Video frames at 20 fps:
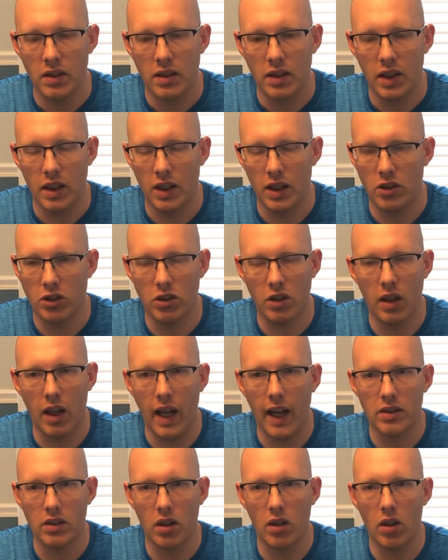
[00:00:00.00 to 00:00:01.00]
It should
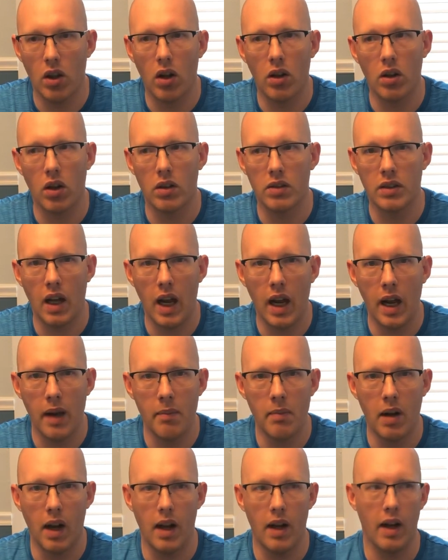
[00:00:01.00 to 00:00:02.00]
last a long, long time.